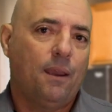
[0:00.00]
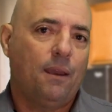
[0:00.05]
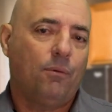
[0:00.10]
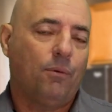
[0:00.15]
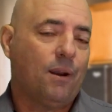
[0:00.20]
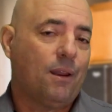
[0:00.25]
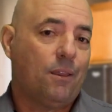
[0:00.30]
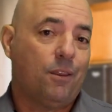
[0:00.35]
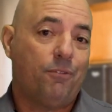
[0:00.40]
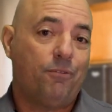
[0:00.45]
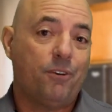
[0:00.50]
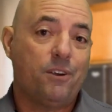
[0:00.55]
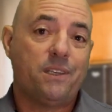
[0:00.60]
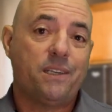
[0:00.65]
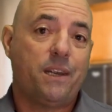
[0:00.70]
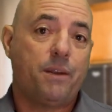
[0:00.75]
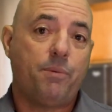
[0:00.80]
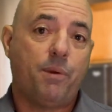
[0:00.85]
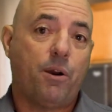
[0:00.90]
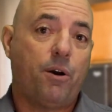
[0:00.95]
And one of the first
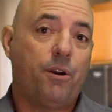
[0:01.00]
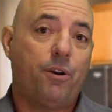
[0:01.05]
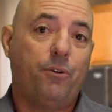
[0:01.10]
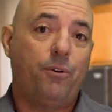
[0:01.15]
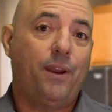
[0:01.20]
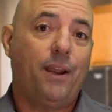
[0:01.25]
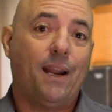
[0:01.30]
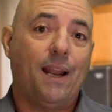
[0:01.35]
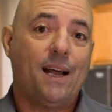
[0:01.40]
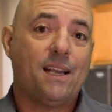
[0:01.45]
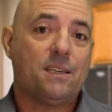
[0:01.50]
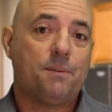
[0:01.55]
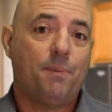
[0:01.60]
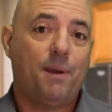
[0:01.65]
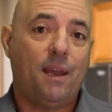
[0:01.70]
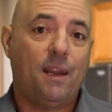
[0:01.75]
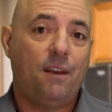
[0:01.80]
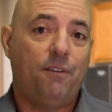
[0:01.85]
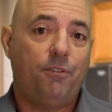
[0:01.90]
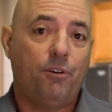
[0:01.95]
things we've got to realize,
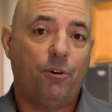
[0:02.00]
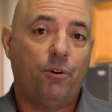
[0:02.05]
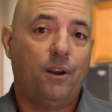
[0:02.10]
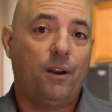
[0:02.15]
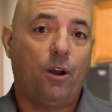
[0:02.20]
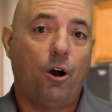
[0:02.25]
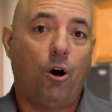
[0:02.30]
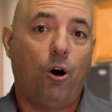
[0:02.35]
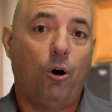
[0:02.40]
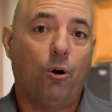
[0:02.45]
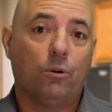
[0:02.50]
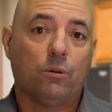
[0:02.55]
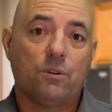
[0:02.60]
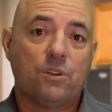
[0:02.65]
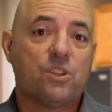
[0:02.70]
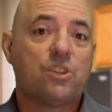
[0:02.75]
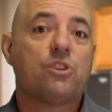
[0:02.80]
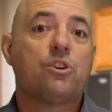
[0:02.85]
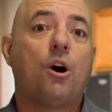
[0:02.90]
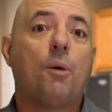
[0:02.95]
man, if you're in a hole,
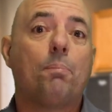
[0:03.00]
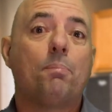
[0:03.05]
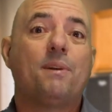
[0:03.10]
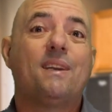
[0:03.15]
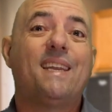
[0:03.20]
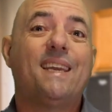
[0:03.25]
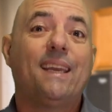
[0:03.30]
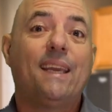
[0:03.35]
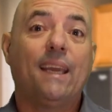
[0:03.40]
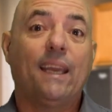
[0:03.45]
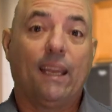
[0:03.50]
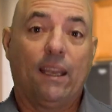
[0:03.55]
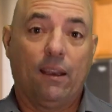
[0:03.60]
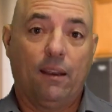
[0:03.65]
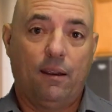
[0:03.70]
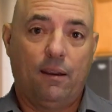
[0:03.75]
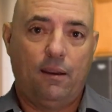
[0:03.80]
stop digging.